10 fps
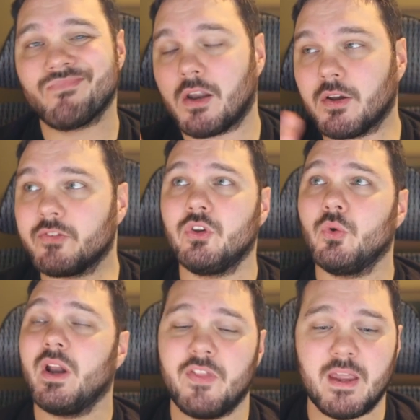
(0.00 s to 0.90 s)
Doesn't do
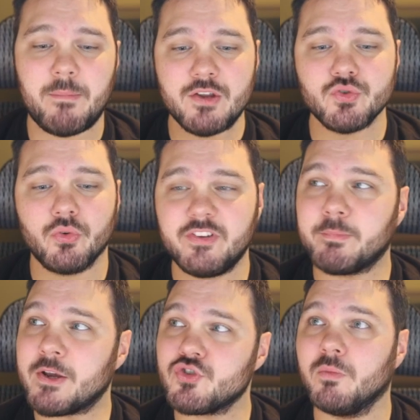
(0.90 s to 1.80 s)
anything majorly
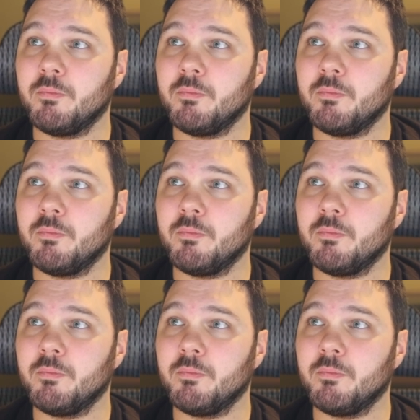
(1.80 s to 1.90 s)
special,